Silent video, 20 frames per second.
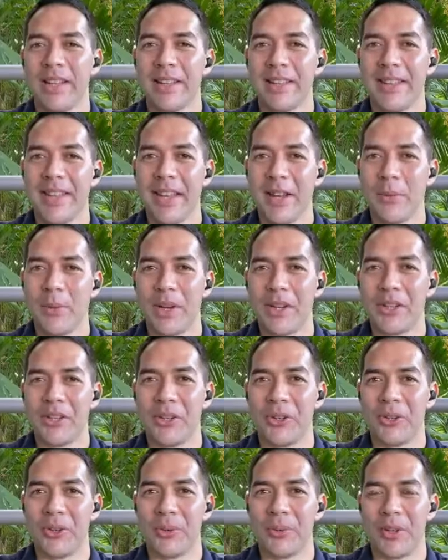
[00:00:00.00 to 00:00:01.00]
thing when
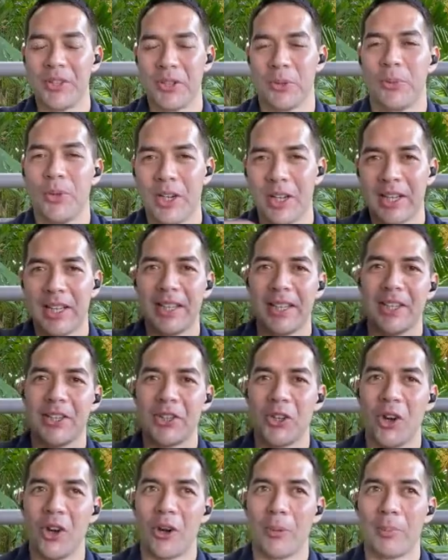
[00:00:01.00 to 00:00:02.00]
you work in the
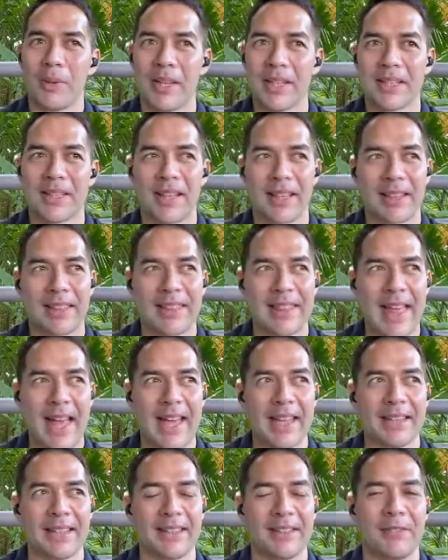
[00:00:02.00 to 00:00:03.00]
job. It's like
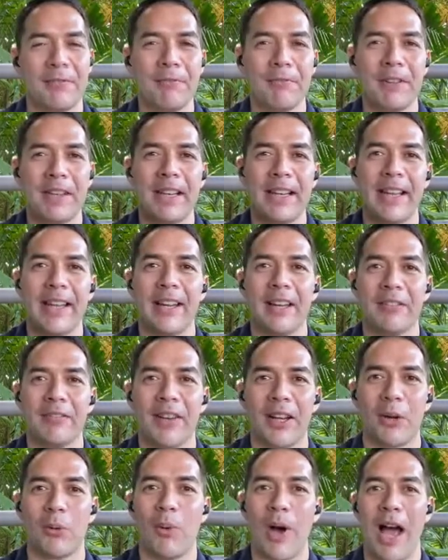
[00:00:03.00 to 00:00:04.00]
that feeling of
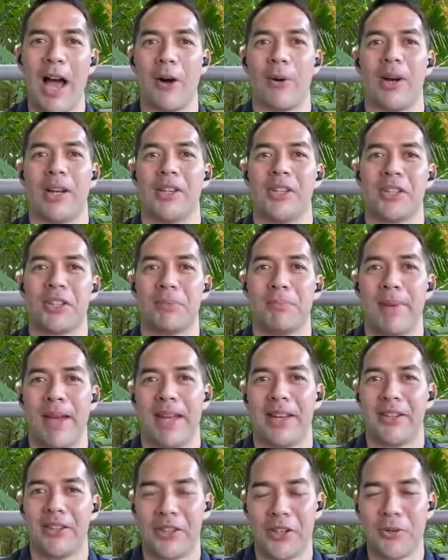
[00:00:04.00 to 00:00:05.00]
like, wow, I just met
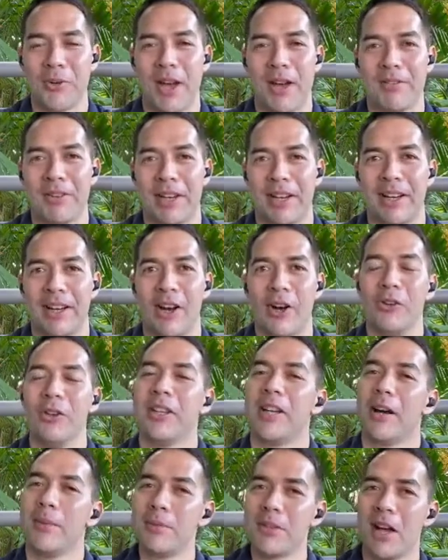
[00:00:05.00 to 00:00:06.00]
whoever only
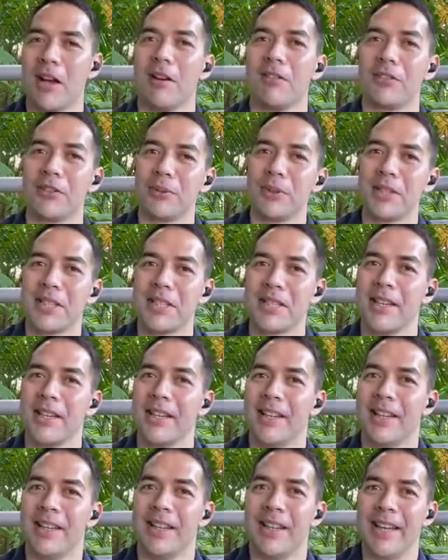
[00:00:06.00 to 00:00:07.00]
comes afterwards.
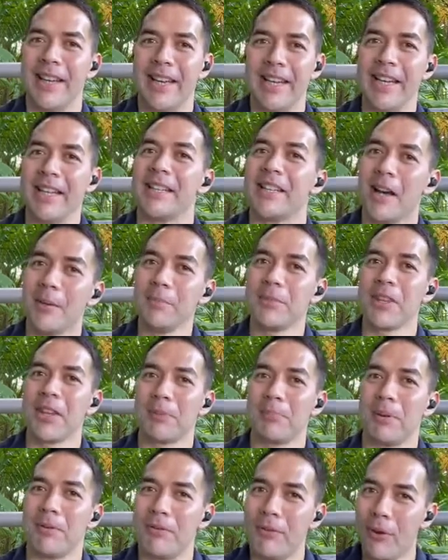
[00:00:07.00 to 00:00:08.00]
It comes
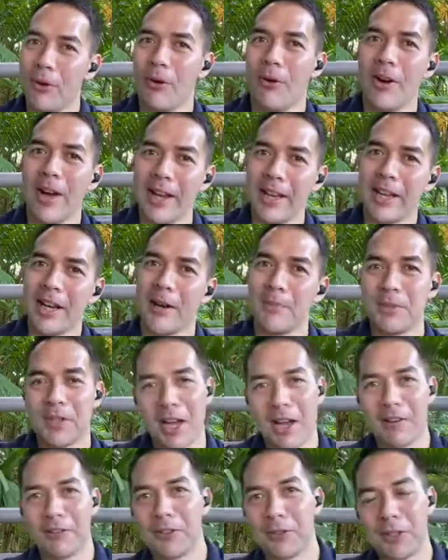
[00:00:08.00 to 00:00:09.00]
like before and it comes
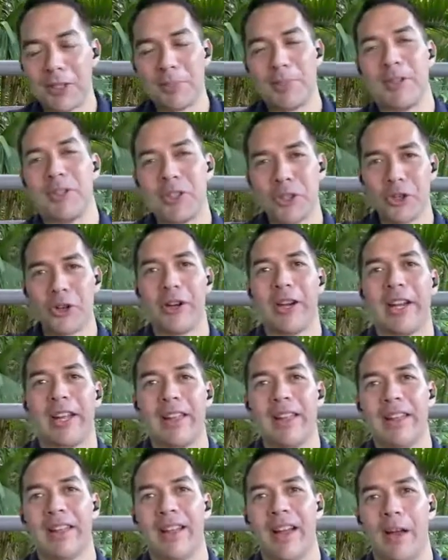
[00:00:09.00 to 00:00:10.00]
afterwards, but
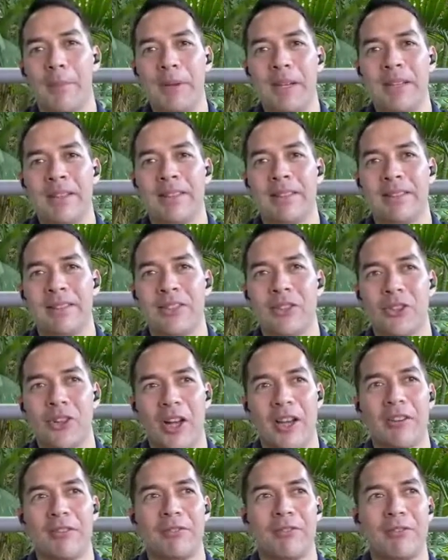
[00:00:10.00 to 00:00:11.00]
during, I mean, you
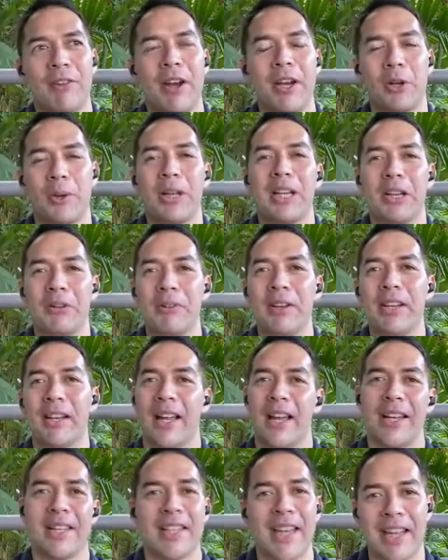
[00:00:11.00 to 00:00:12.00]
kind of very quickly
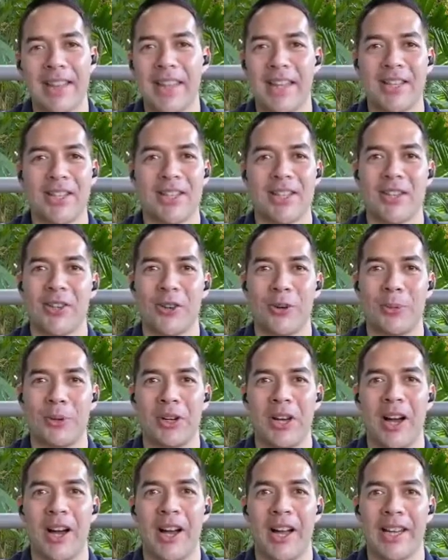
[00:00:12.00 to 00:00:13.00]
realize, hey, they're just a normal
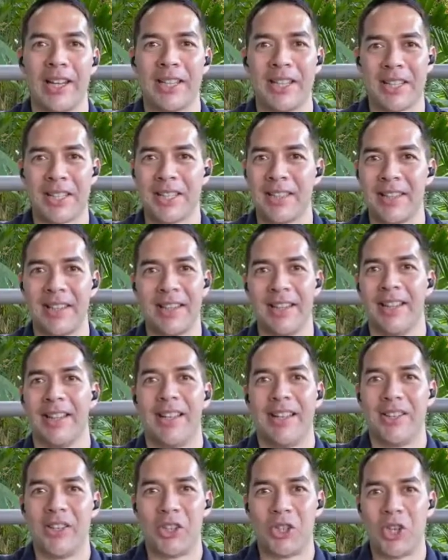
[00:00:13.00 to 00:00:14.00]
guy, just
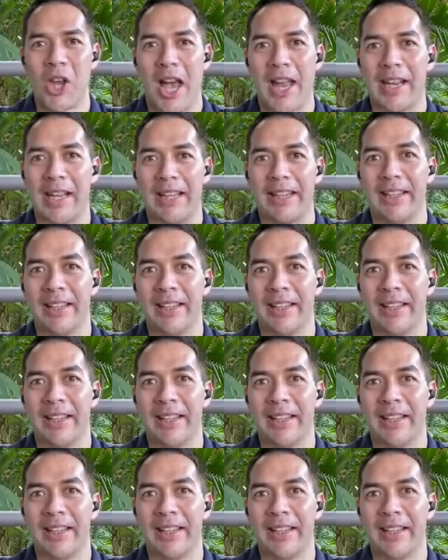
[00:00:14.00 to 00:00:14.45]
chatting,